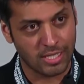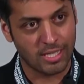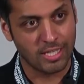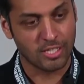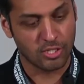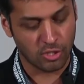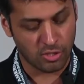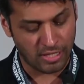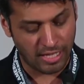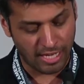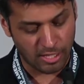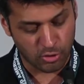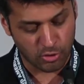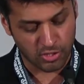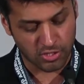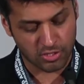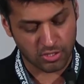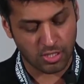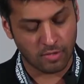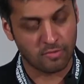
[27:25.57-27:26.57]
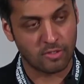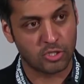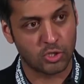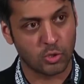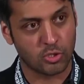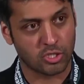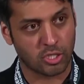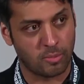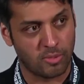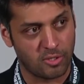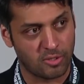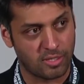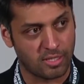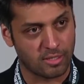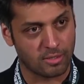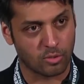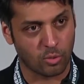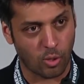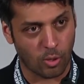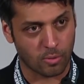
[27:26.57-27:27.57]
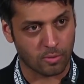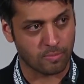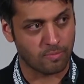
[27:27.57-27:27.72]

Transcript: to the interests of the Jewish community, quote.